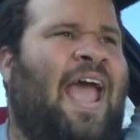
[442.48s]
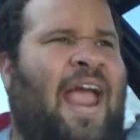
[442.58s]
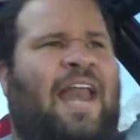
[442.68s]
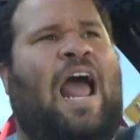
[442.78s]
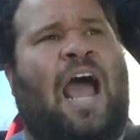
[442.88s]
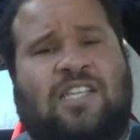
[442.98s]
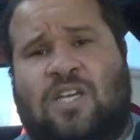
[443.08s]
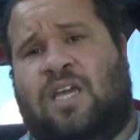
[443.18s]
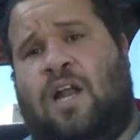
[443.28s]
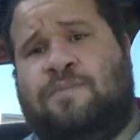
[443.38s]
and I
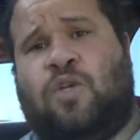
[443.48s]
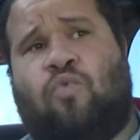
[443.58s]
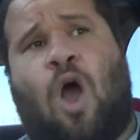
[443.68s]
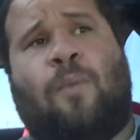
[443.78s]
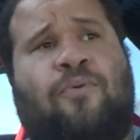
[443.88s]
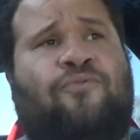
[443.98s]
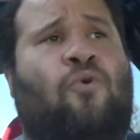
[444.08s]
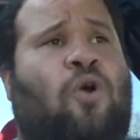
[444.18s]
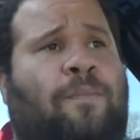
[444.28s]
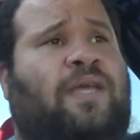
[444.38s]
took it up to Raw
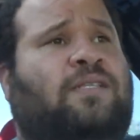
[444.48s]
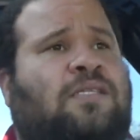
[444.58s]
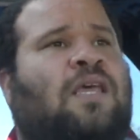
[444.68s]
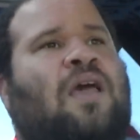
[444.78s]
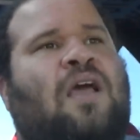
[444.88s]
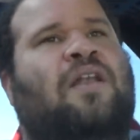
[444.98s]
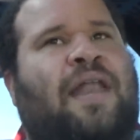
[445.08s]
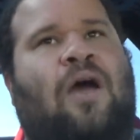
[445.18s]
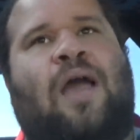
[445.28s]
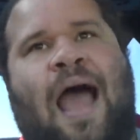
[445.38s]
Performance.
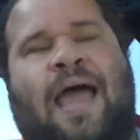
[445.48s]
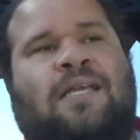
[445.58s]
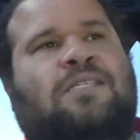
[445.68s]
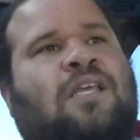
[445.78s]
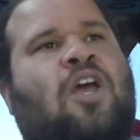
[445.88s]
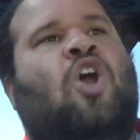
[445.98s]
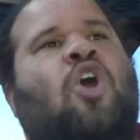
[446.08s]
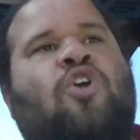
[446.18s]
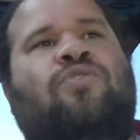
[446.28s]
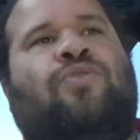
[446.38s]
Now, guys,
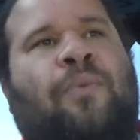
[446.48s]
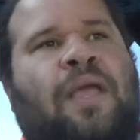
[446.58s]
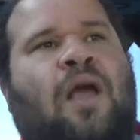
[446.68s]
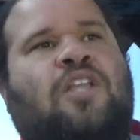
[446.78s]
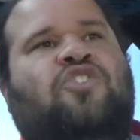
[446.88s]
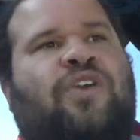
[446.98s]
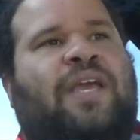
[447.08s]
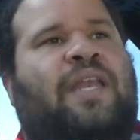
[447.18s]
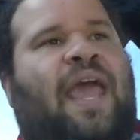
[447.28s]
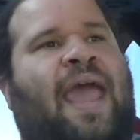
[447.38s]

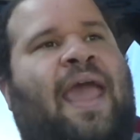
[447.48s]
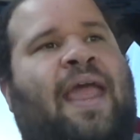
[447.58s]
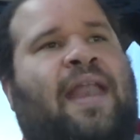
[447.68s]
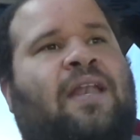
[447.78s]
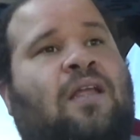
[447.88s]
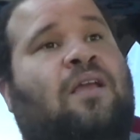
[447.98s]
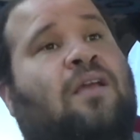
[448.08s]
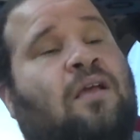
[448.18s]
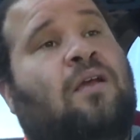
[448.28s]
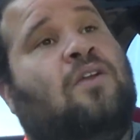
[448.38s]

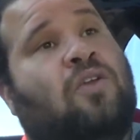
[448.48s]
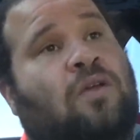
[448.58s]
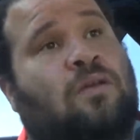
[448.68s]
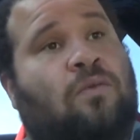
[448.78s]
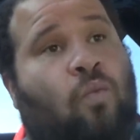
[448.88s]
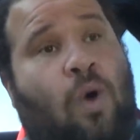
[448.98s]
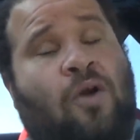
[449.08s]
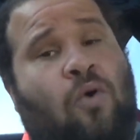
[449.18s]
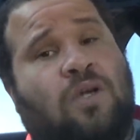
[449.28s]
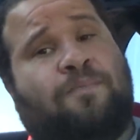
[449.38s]

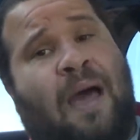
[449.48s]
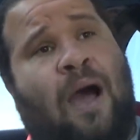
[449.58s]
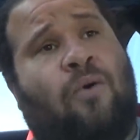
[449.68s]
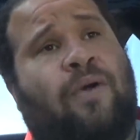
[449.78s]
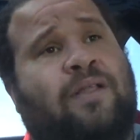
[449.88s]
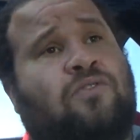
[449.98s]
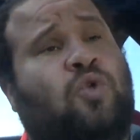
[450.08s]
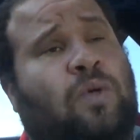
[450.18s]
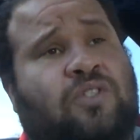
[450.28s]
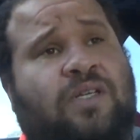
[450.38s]
301 horsepower and
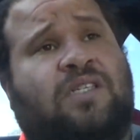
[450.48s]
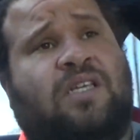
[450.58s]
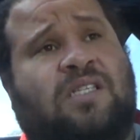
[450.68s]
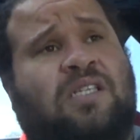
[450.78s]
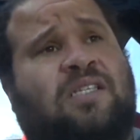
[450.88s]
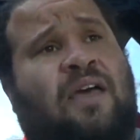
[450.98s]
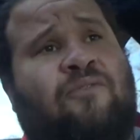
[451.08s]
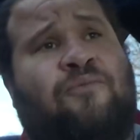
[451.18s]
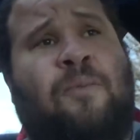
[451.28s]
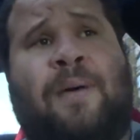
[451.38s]

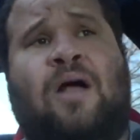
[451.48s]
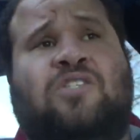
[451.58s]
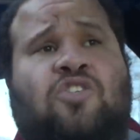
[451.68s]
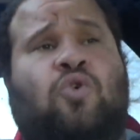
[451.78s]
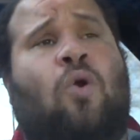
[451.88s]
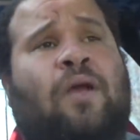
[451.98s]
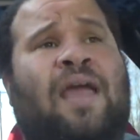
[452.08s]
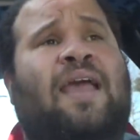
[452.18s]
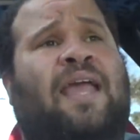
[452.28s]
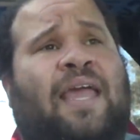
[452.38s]
267 foot-pounds of torque
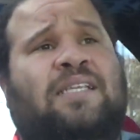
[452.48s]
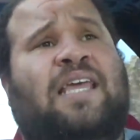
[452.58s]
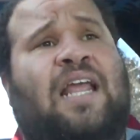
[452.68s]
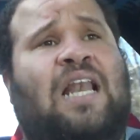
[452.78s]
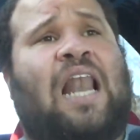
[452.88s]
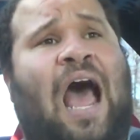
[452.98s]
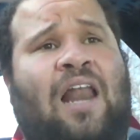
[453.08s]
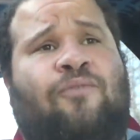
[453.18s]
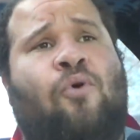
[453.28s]
is a lot of